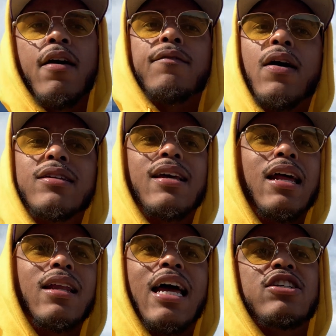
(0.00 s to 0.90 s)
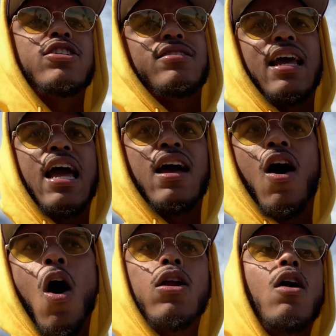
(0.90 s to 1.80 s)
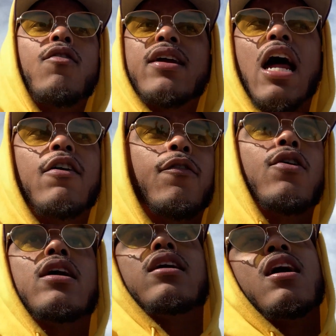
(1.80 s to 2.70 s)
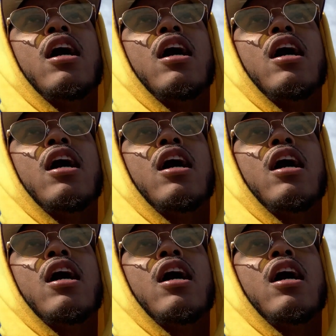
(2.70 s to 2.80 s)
Fontana, like just all over California,